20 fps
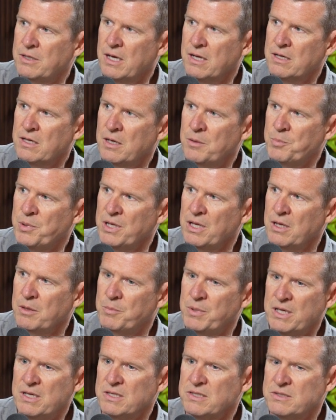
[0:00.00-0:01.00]
that company,
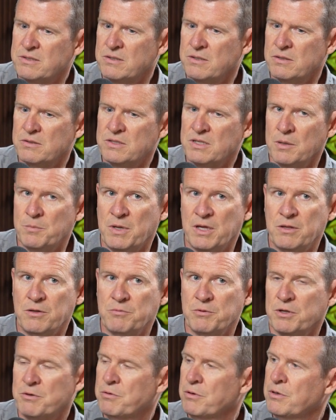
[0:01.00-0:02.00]
because some
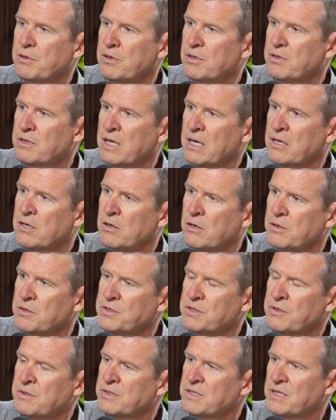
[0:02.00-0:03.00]
other recruiter then
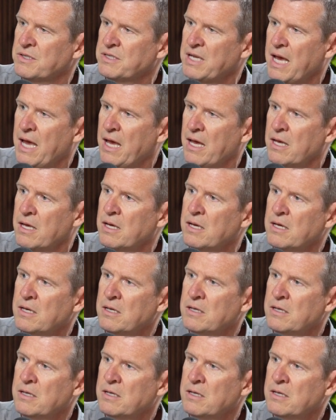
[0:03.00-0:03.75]
calls you and says, hey,